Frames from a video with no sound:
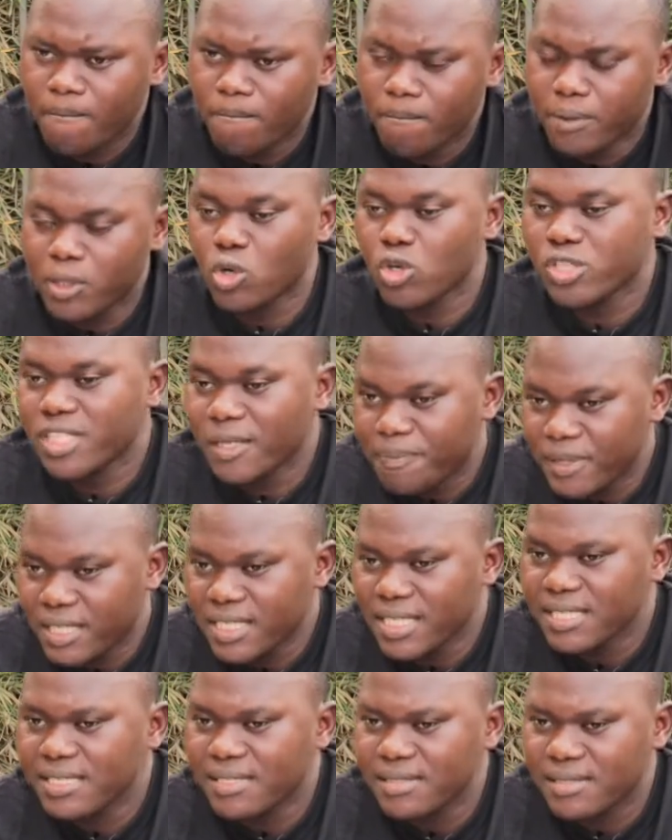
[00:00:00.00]
Because the
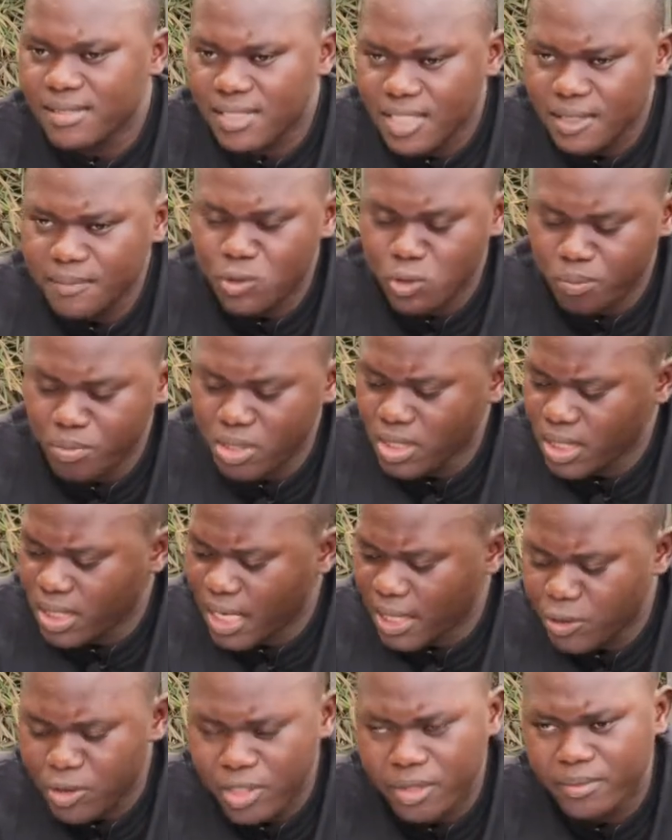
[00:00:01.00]
pages seem to be
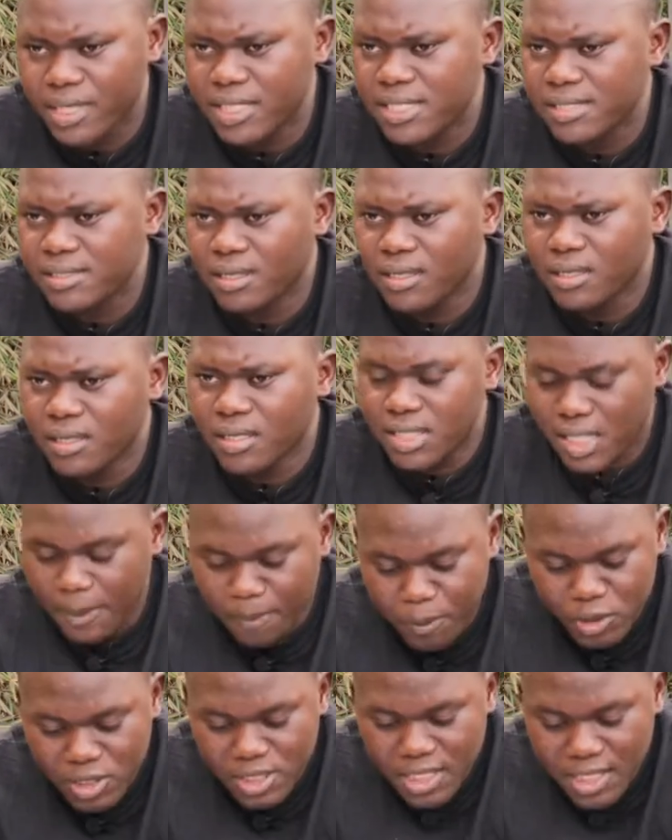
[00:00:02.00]
anonymous.
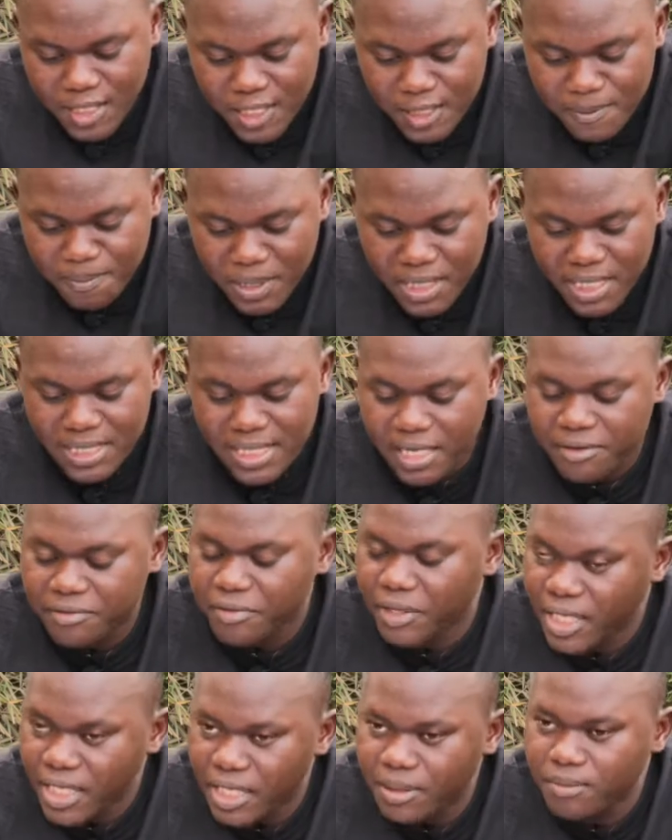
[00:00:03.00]
Supposedly these pages have
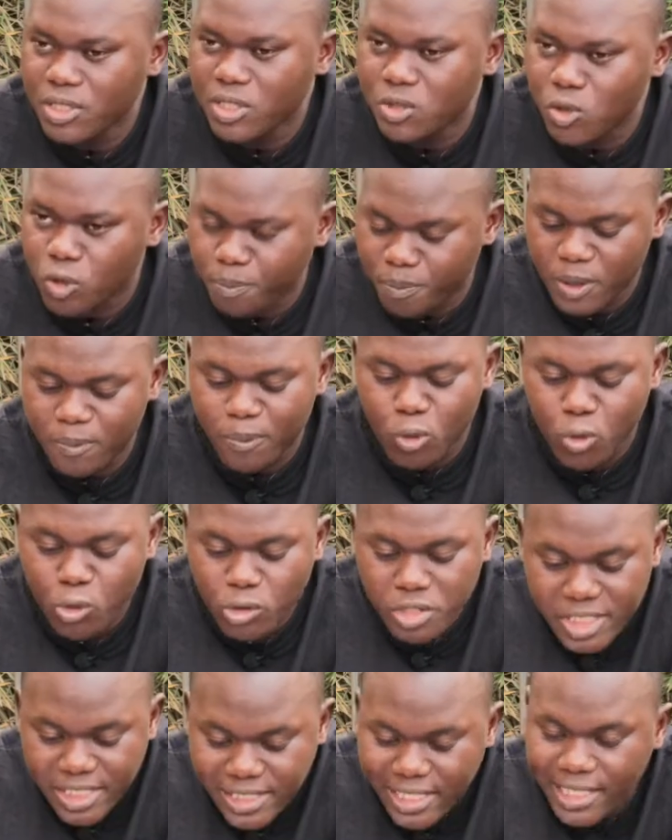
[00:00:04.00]
enemies or people who
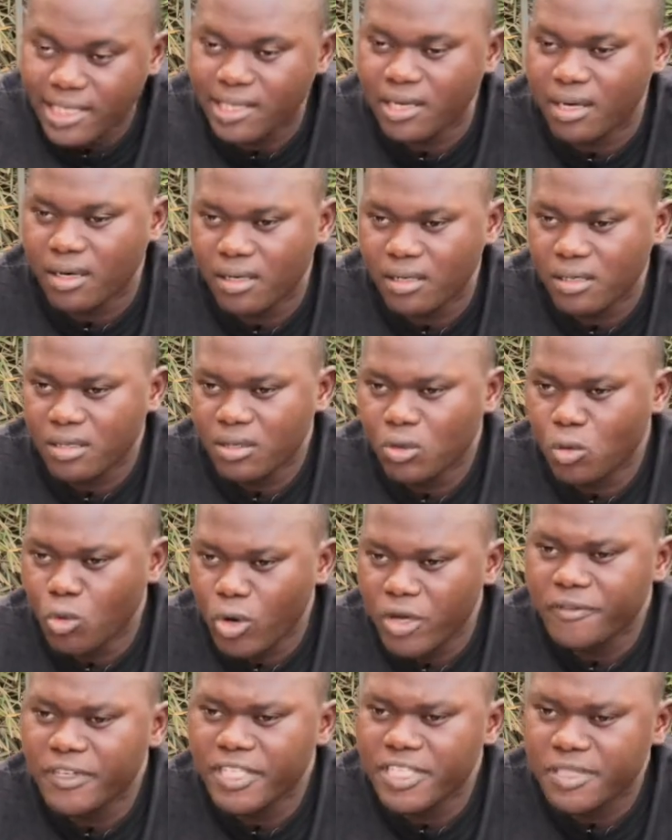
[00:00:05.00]
trail
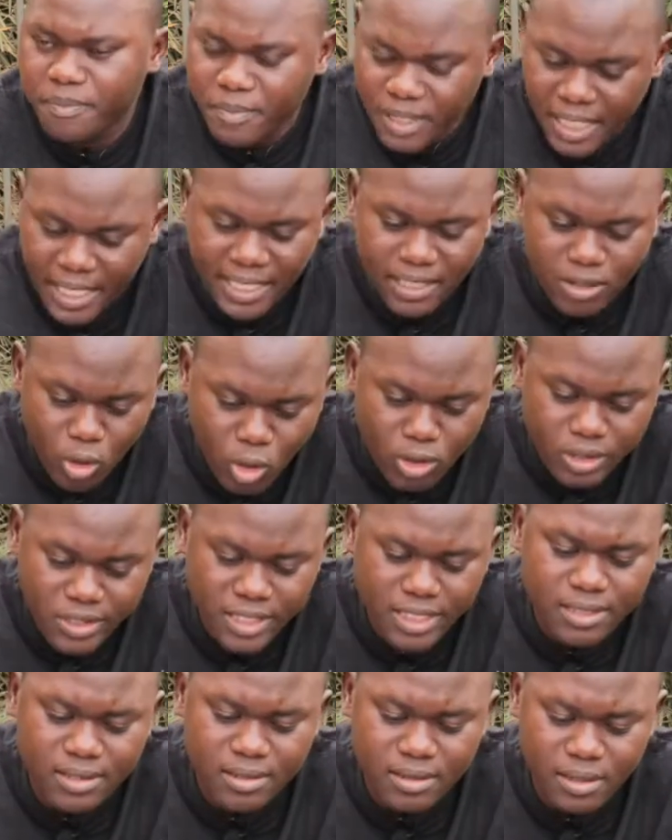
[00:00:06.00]
whoever is behind all
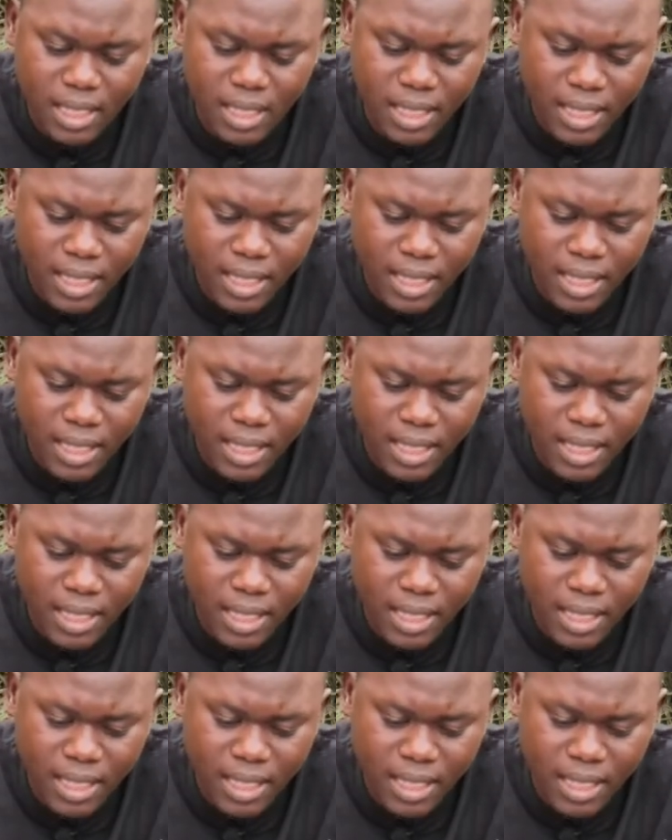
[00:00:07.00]
these